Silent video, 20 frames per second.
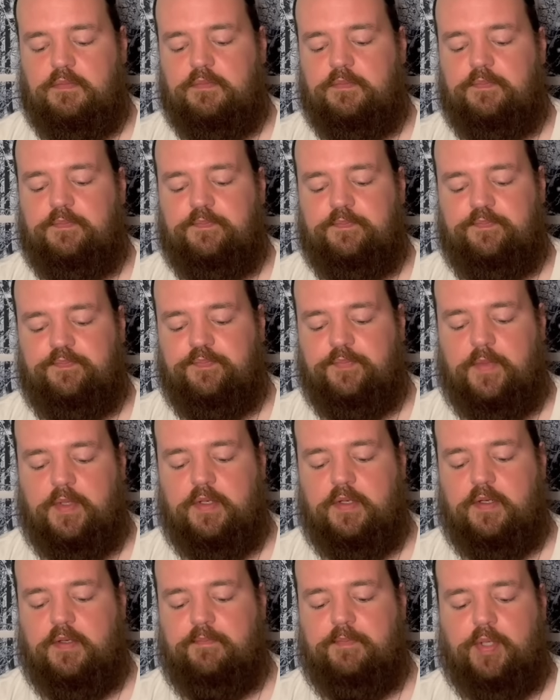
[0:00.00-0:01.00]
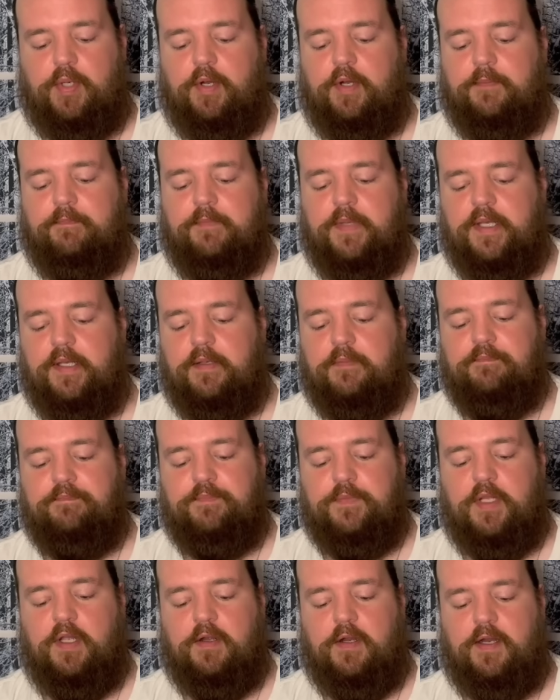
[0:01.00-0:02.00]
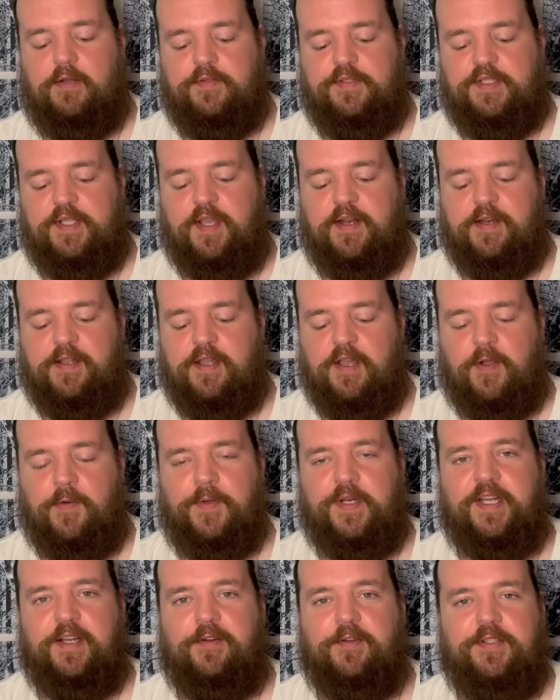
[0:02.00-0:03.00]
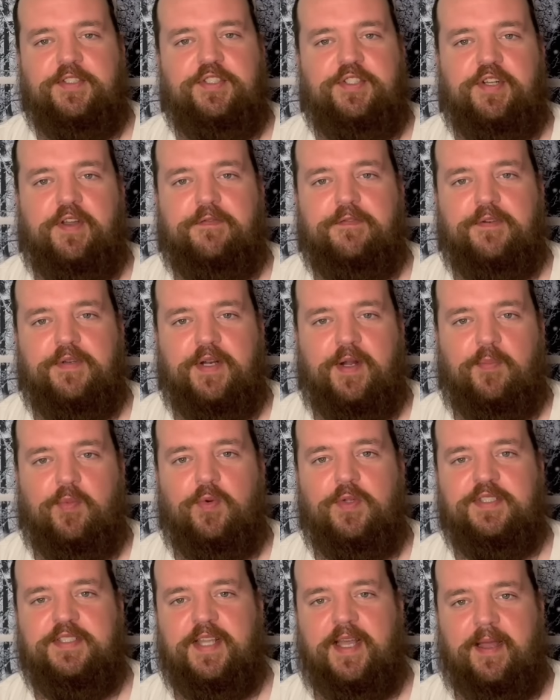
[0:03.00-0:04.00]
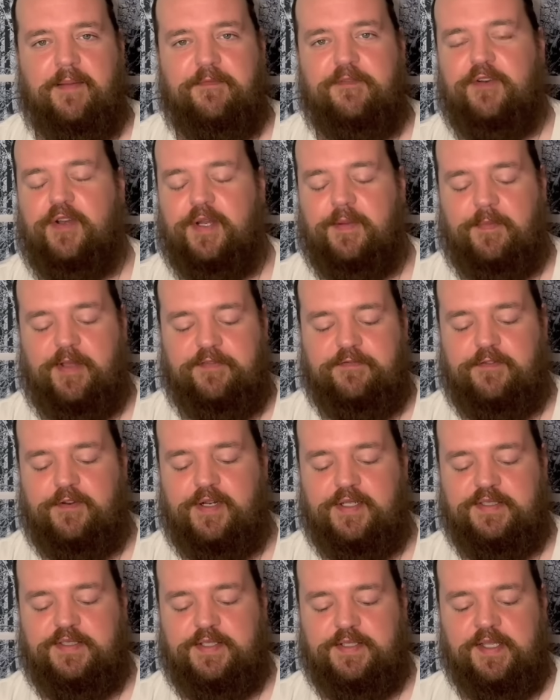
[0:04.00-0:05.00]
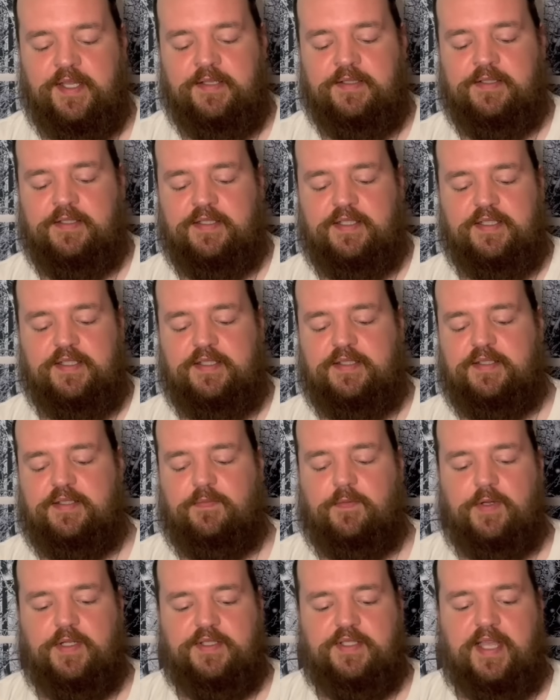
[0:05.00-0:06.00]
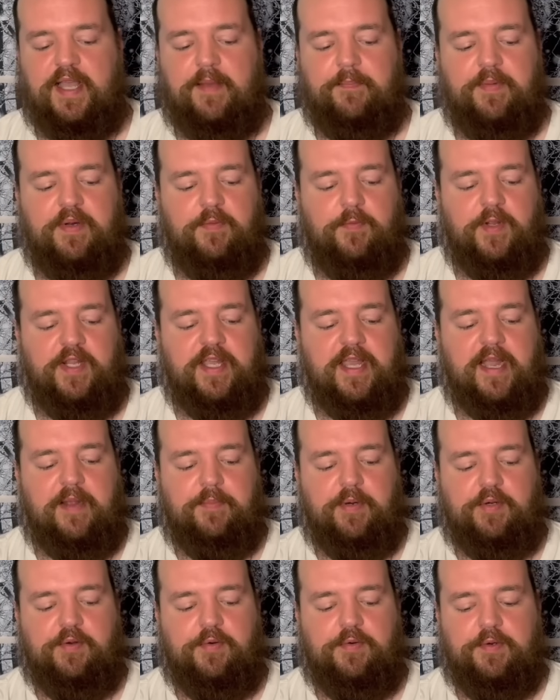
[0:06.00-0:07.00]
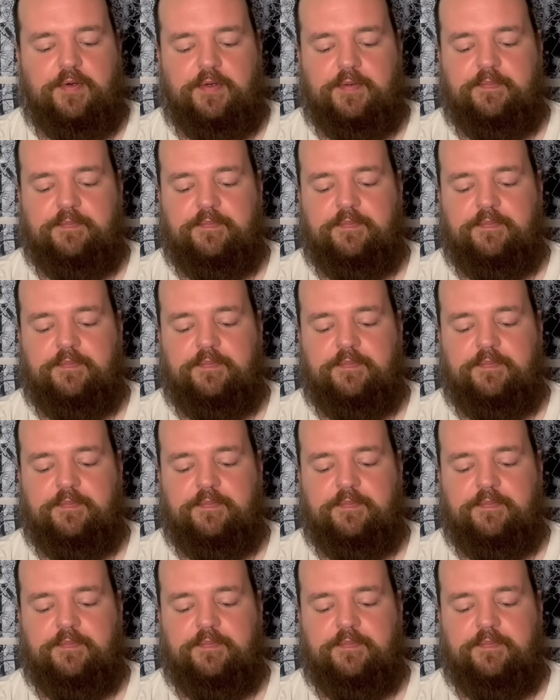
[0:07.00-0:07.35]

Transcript: Pardon me. All right, let's get it going here. Let's shuffle it up one time for you, my friends. What's happening with Capricorn?